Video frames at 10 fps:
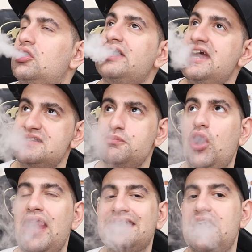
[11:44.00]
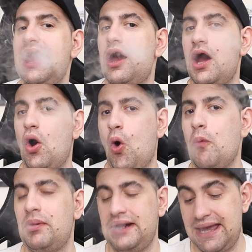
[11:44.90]
Okay, it's more like an
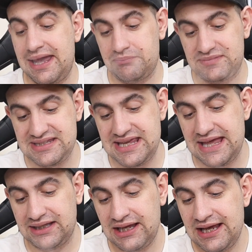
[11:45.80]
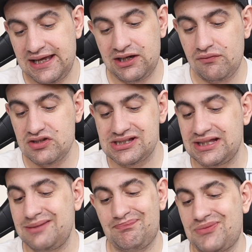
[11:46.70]
open M T L. And
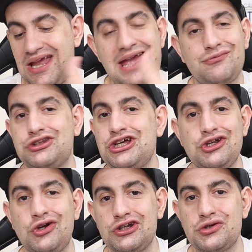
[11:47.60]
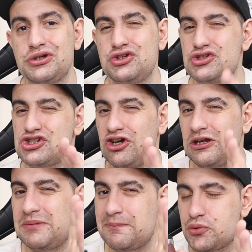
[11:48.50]
obviously, everything you're going to reduce is going
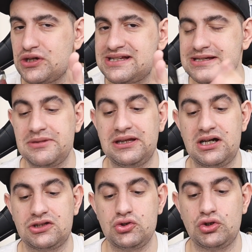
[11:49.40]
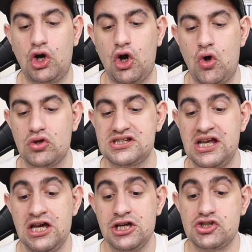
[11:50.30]
to be pretty similar to the holes.
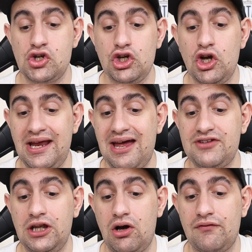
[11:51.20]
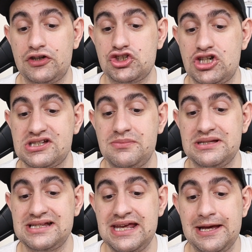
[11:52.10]
So you're going to have a lot of
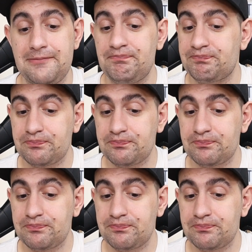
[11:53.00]
adjustments here.